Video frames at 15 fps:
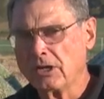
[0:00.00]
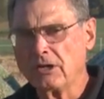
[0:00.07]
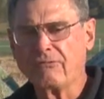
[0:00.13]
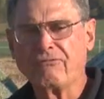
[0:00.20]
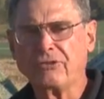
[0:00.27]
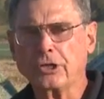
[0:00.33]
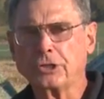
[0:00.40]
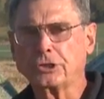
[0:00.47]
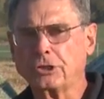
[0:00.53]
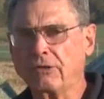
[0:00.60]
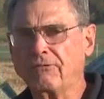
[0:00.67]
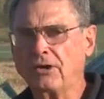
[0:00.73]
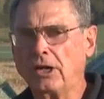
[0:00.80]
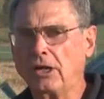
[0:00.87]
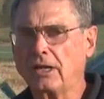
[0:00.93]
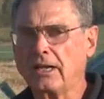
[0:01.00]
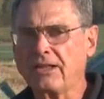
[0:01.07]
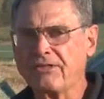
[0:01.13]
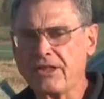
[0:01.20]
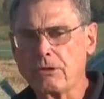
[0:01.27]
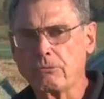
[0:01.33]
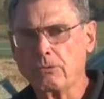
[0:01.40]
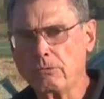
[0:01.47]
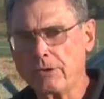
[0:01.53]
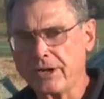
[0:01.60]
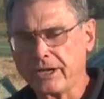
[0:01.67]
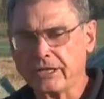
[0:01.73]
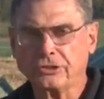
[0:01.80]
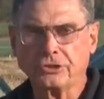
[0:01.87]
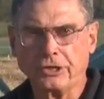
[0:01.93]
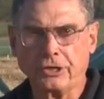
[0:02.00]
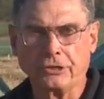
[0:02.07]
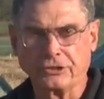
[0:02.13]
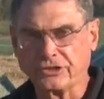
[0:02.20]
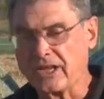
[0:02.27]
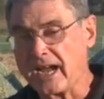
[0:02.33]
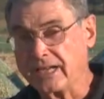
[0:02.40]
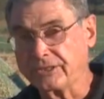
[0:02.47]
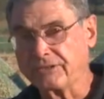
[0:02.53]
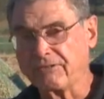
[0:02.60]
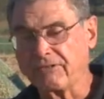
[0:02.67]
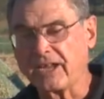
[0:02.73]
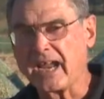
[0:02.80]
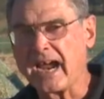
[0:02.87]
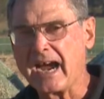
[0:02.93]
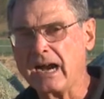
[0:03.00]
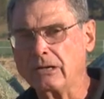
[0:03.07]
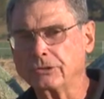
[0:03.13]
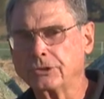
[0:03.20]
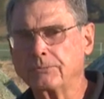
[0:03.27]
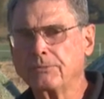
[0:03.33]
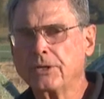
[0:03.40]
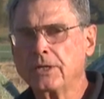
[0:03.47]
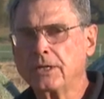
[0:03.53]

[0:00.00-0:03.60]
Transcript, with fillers: Uh, first of all, I think we want to consider the size of the cows.